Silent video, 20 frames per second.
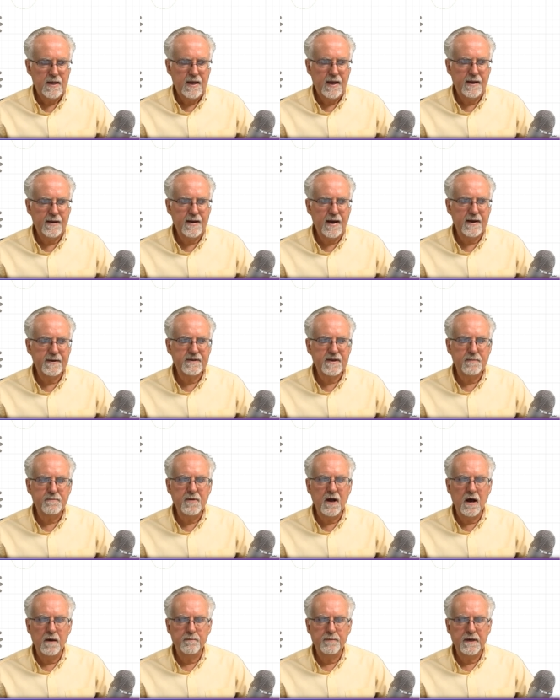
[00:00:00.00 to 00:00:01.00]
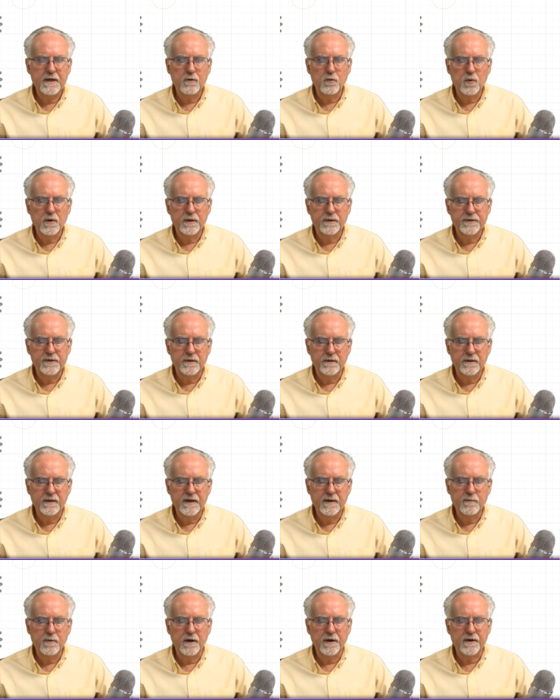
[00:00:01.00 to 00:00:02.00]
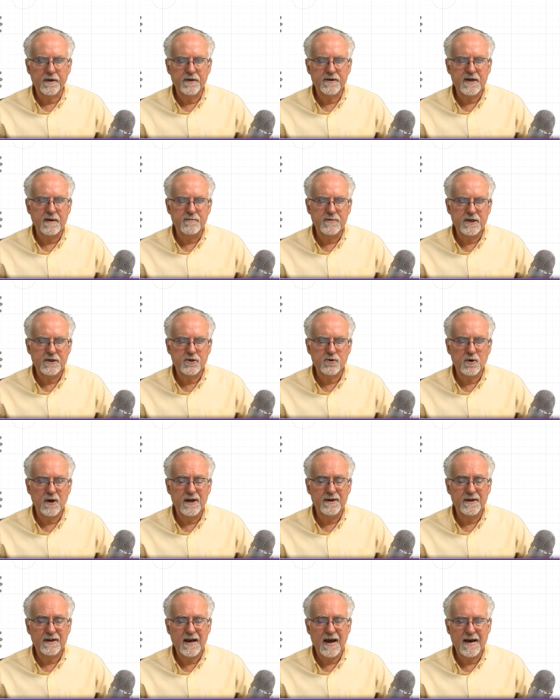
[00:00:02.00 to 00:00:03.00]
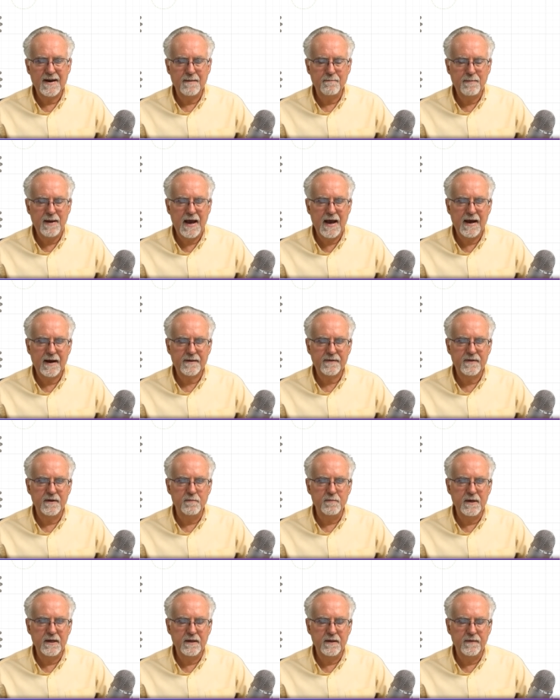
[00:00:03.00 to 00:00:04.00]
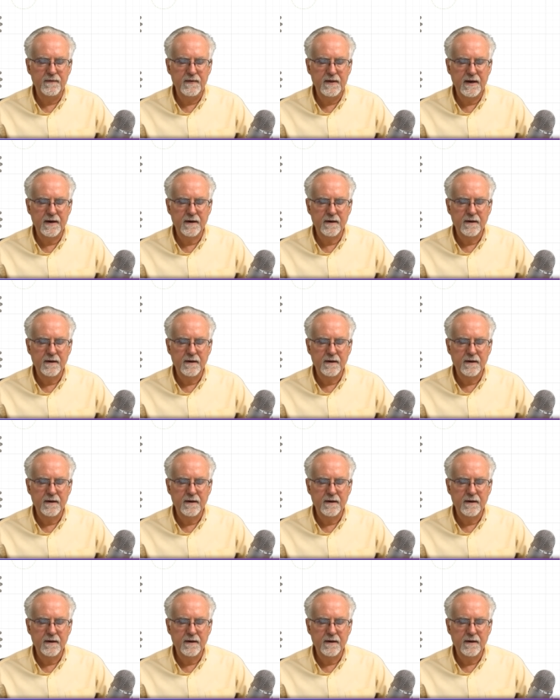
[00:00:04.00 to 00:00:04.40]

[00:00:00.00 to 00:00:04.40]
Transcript: And guys, I'm not being real deliberate because I'm just trying to kind of pack them in there.